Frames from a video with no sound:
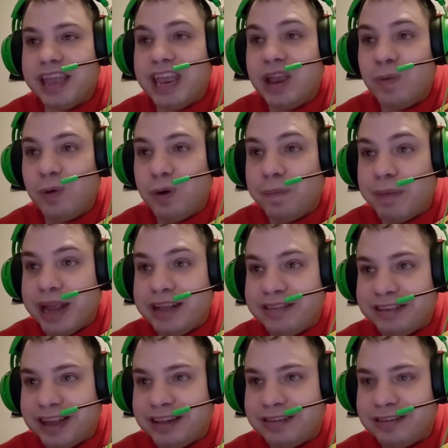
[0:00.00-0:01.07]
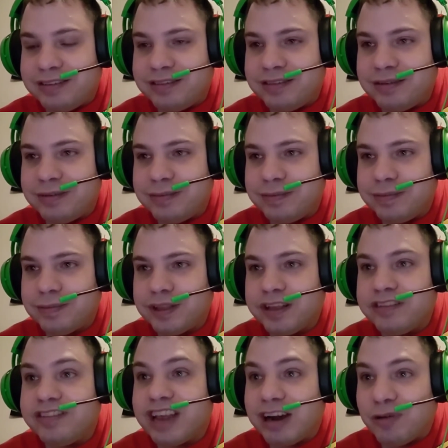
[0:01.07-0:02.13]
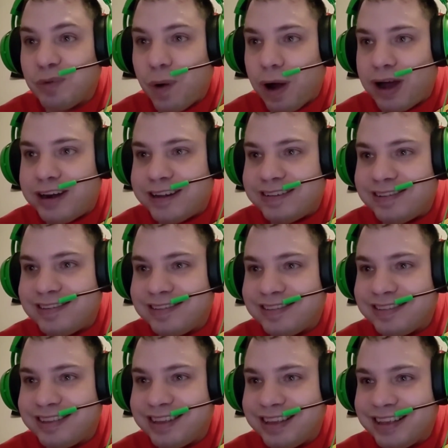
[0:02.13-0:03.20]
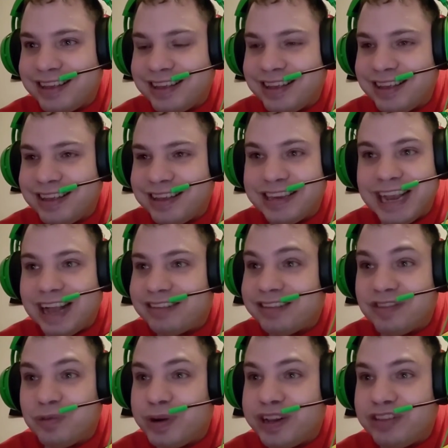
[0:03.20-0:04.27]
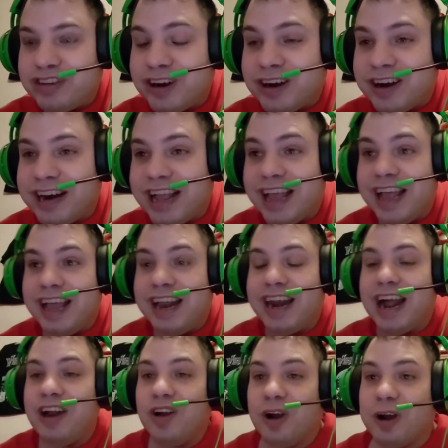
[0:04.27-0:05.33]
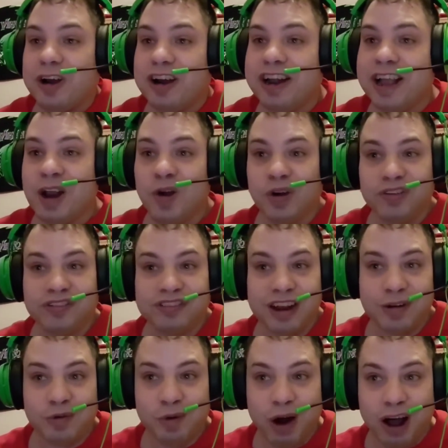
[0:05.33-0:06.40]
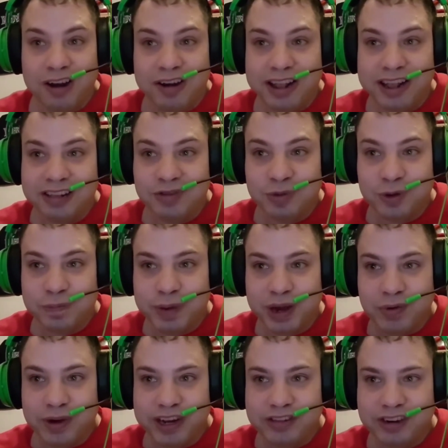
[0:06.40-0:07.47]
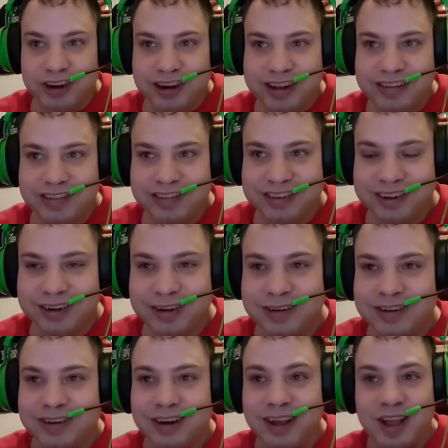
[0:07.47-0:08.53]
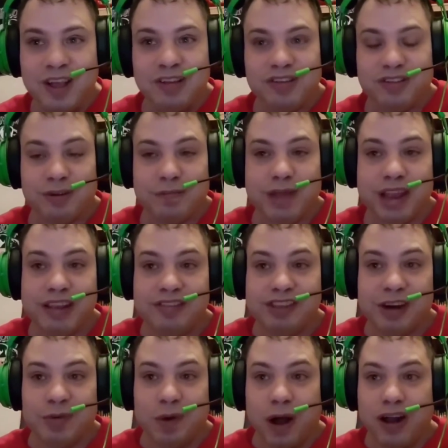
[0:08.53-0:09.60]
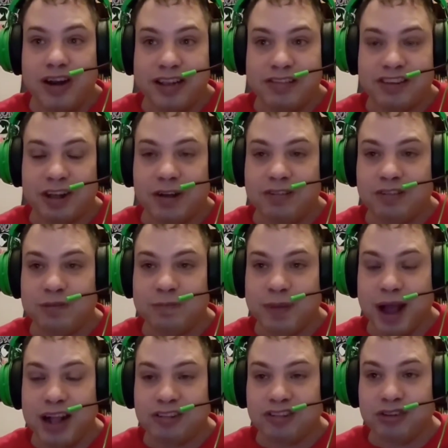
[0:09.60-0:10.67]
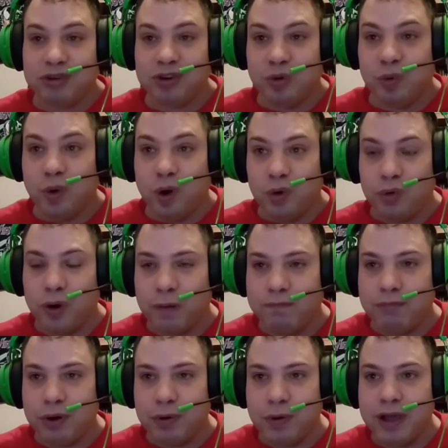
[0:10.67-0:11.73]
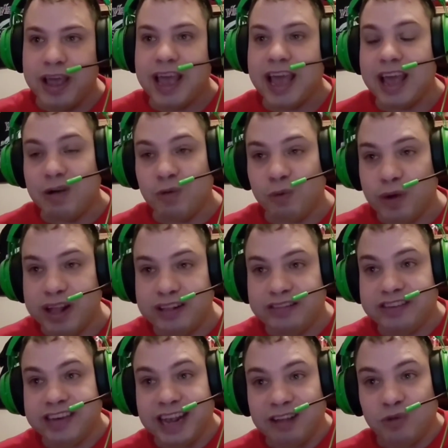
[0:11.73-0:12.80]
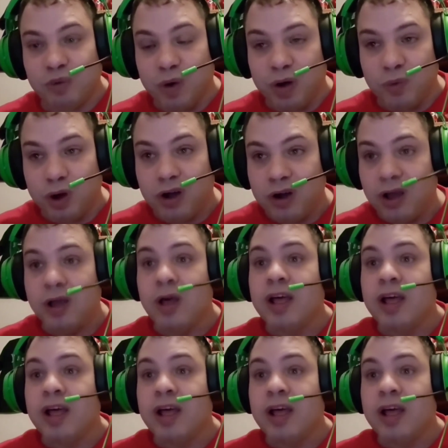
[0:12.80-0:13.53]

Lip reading: It will make sense. Seth Rollins. He hasn't returned, and I heard Seth Rollins will be returning soon. So maybe Seth Rollins comes back to the Royal Rumble and wins. He has won.